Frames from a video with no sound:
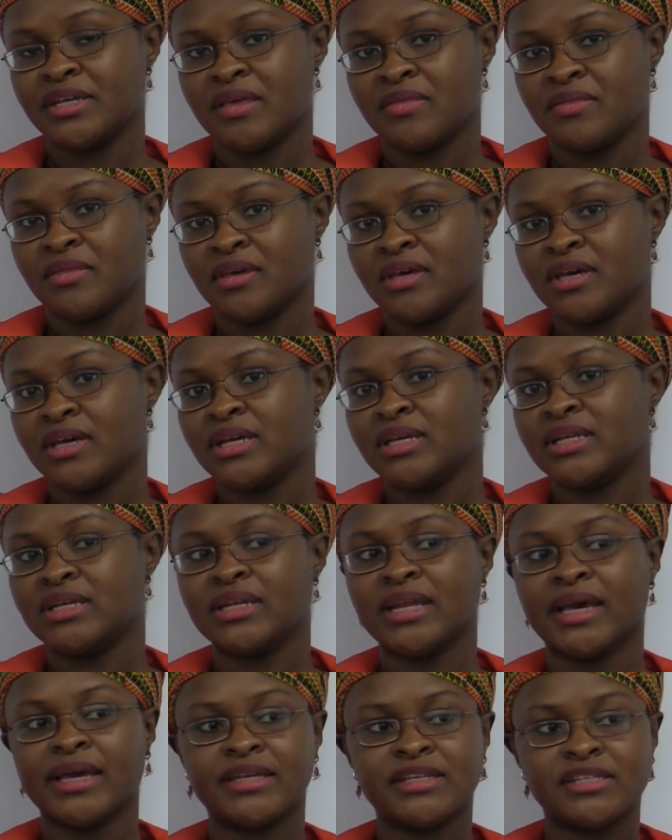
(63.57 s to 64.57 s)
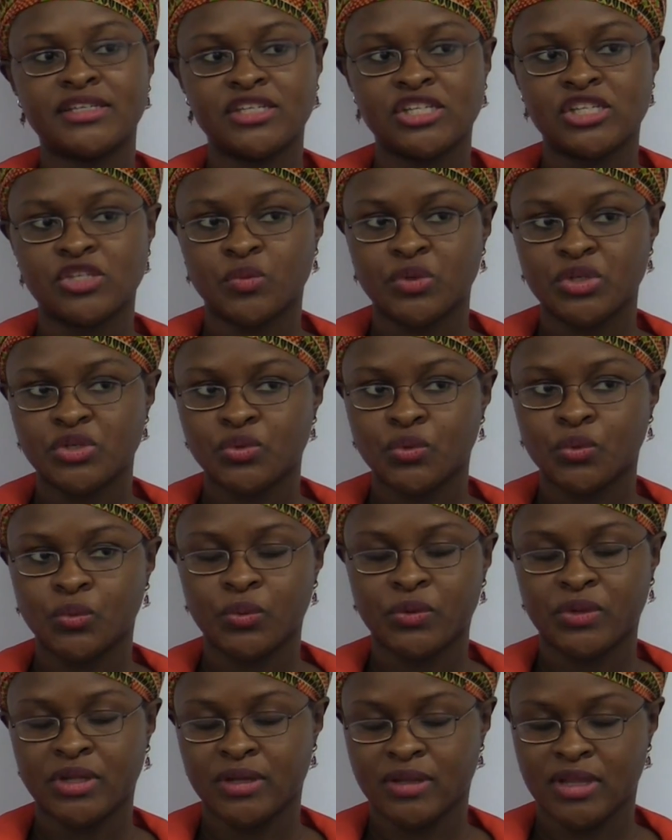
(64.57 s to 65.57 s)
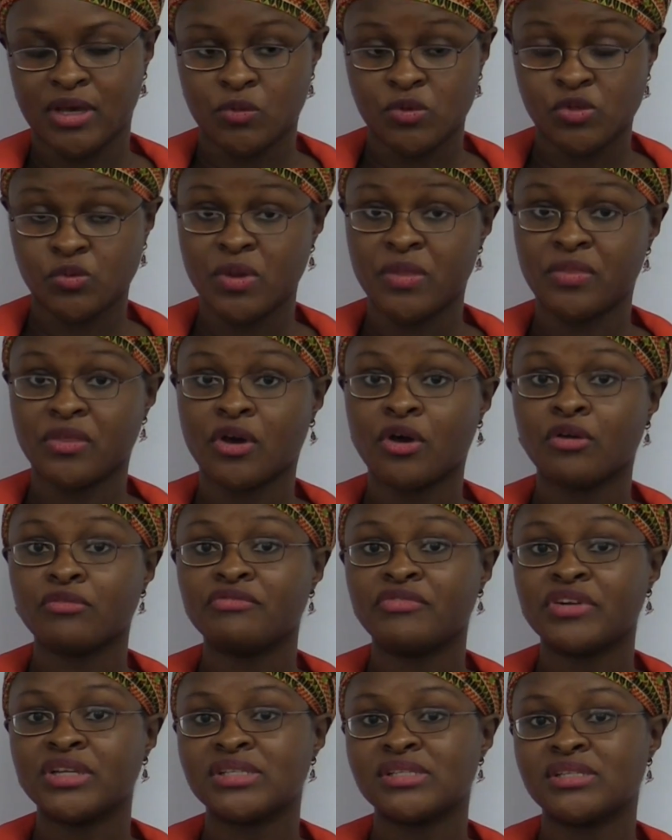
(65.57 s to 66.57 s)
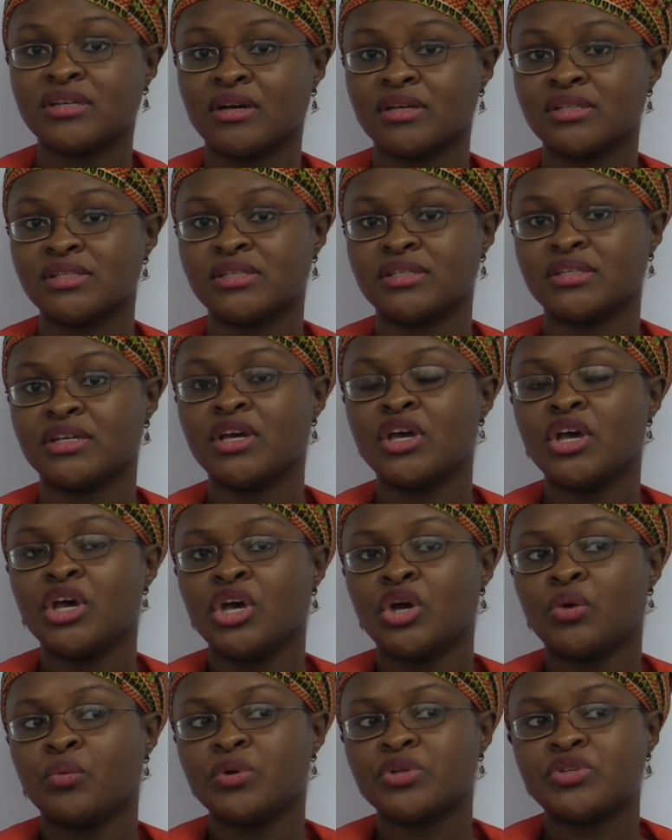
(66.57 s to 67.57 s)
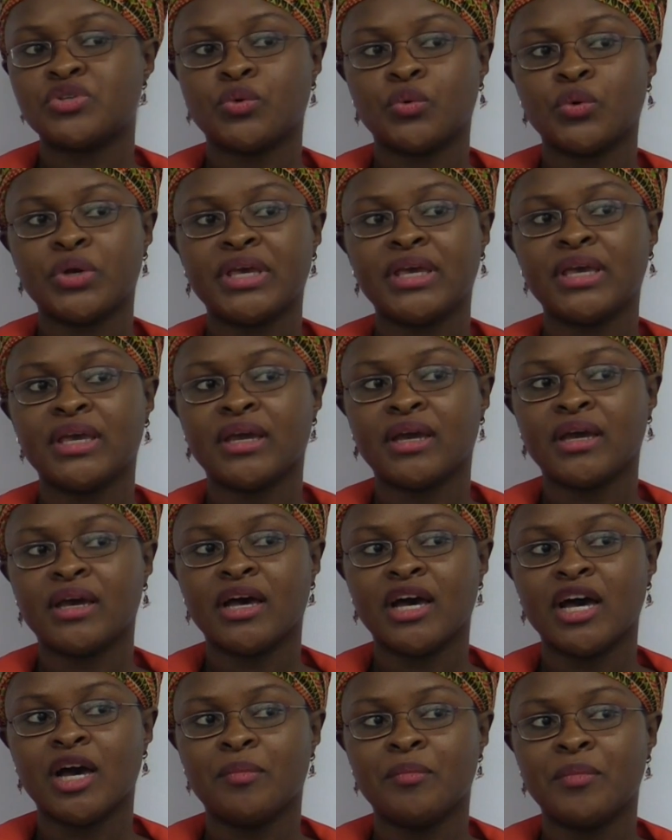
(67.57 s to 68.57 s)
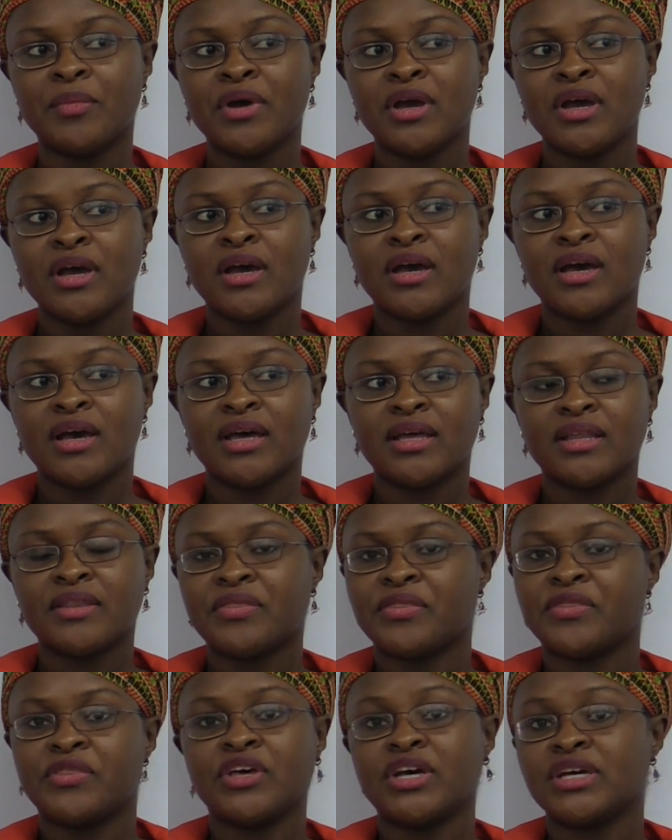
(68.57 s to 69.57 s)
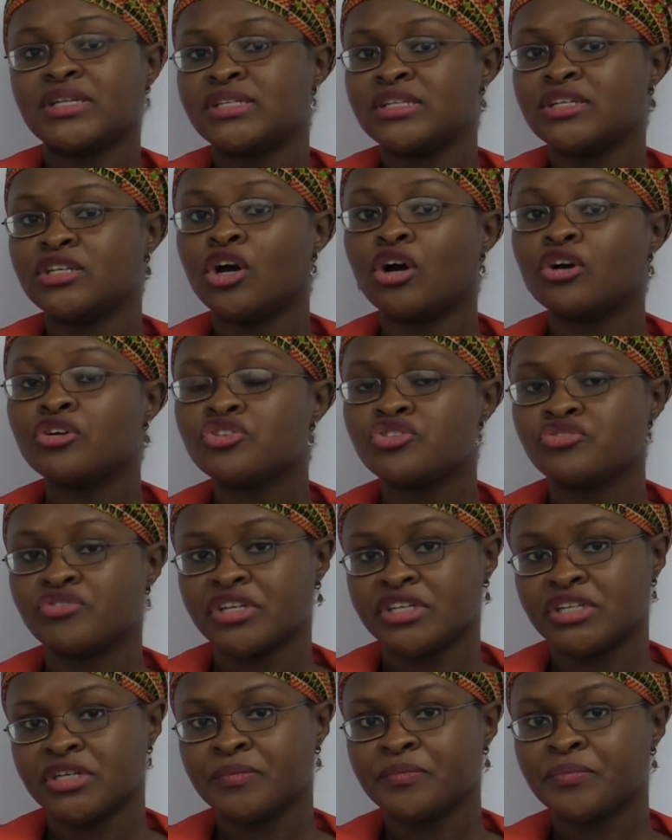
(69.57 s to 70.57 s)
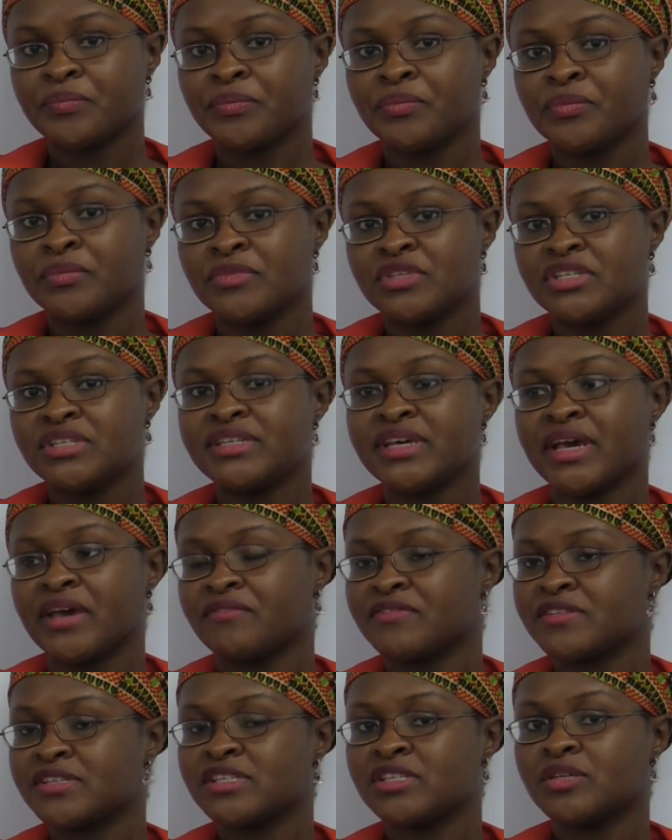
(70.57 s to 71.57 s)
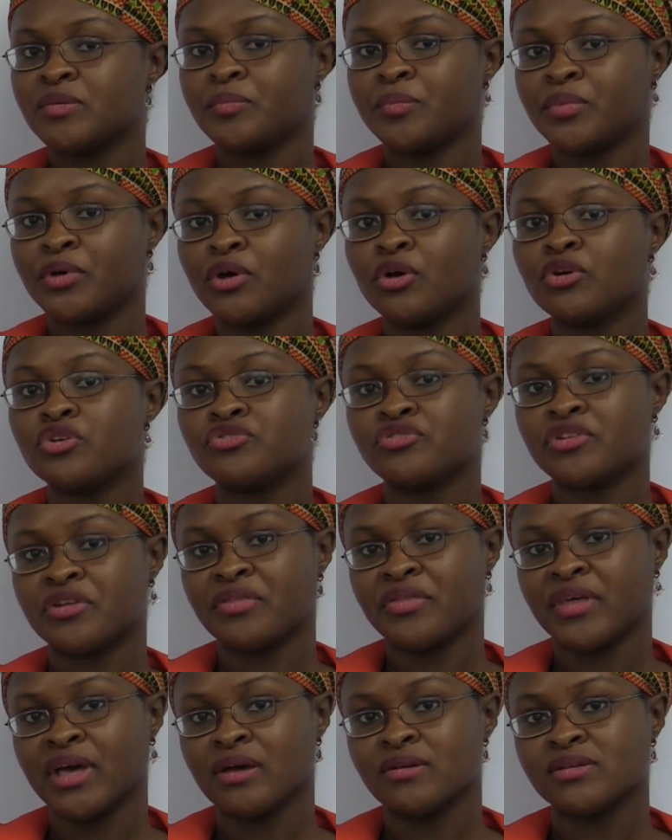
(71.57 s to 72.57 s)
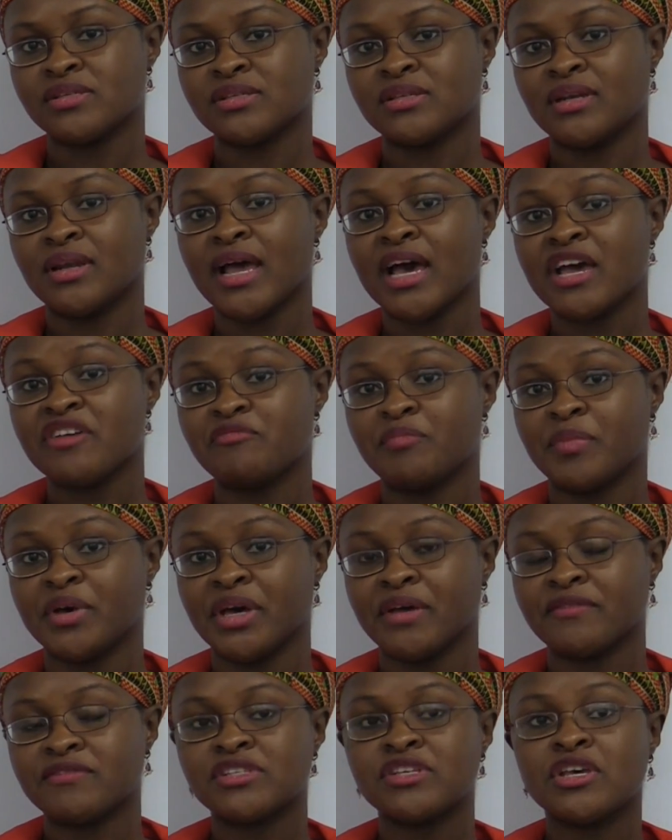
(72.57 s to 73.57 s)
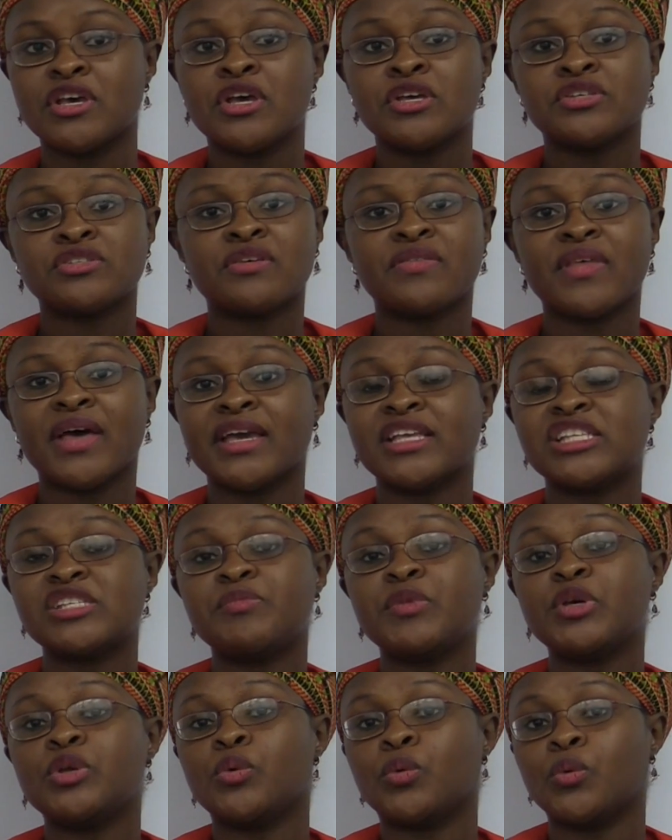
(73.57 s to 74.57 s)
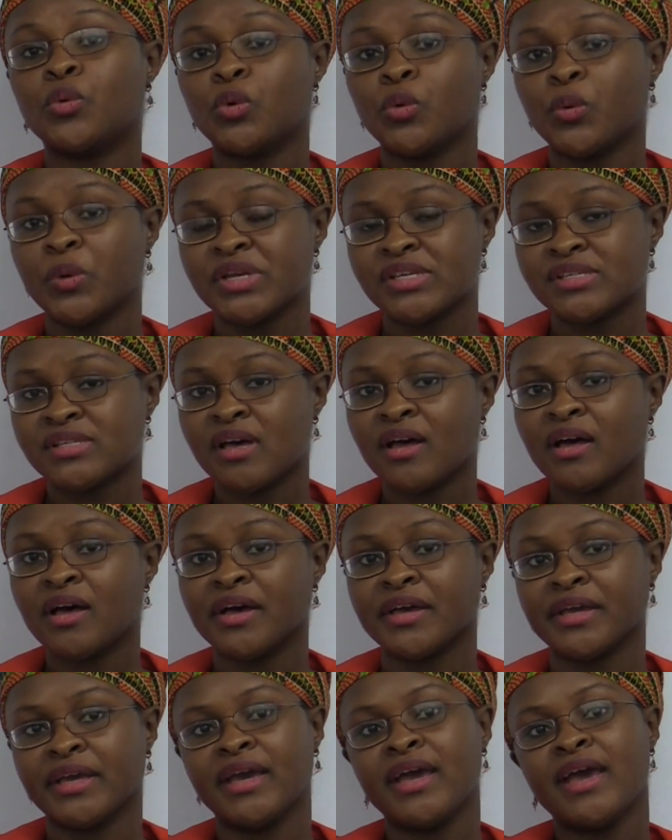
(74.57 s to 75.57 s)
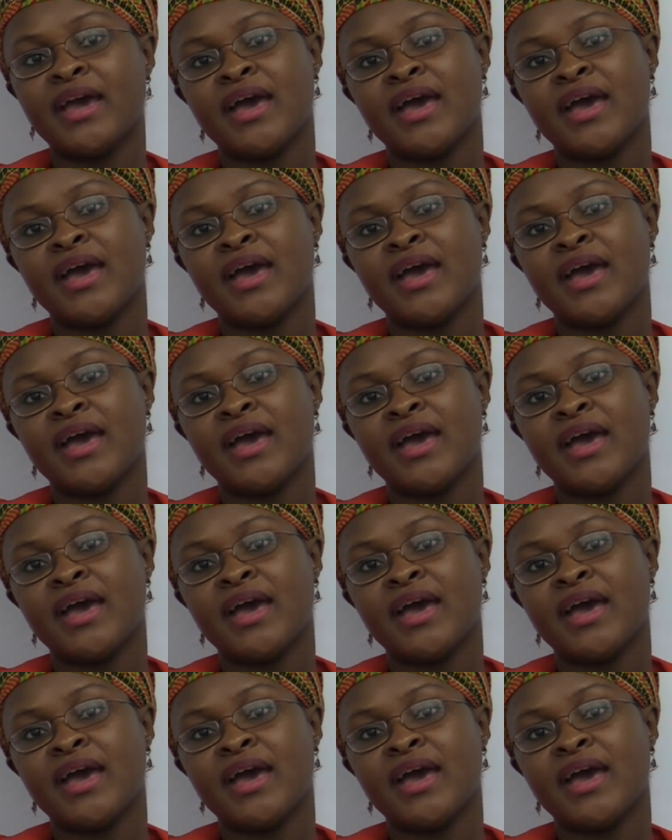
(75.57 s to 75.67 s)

In the early 90s, that was when the conflict started, we're talking 1,300 deaths per 100,000 live births. So that it's been always high.